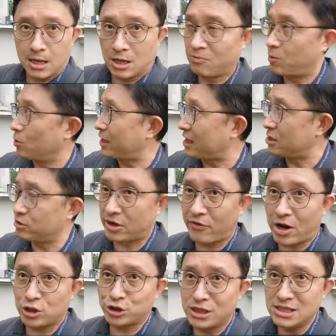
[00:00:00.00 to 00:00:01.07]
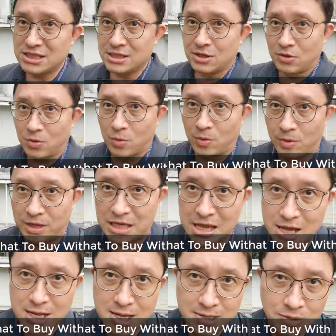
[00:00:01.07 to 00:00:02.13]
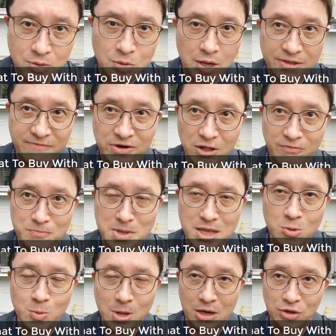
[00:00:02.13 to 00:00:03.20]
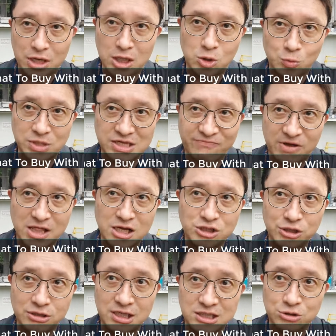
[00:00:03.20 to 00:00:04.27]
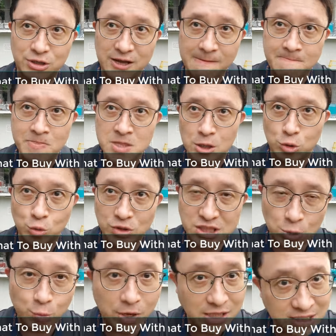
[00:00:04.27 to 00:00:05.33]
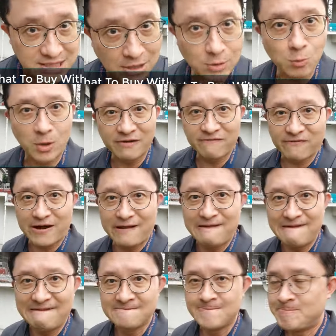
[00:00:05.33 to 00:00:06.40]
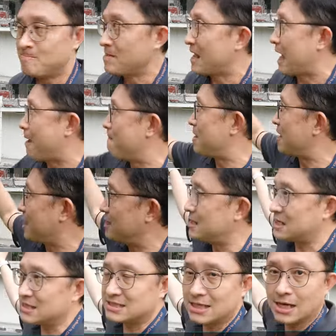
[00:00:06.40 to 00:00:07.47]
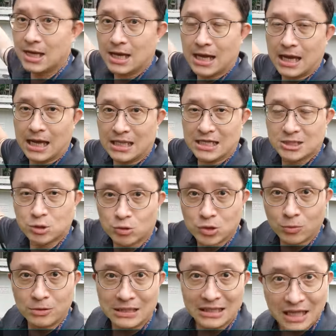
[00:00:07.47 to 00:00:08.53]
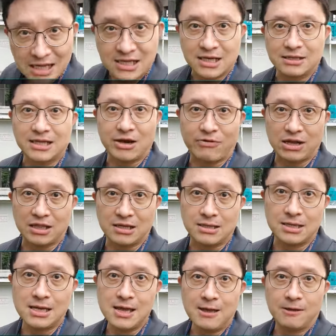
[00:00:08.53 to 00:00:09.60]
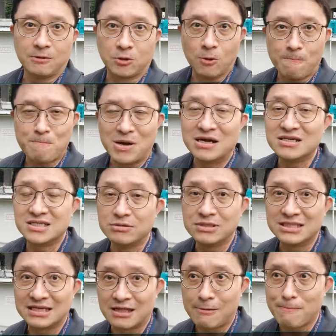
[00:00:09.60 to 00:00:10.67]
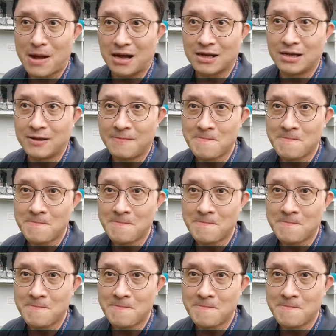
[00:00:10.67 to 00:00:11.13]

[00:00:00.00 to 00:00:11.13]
if you look at the directions here in front of me, we are looking towards the financial district, towards the Greater Southern Waterfront, and behind us it is also linked directly to Pearl's Hill City Park,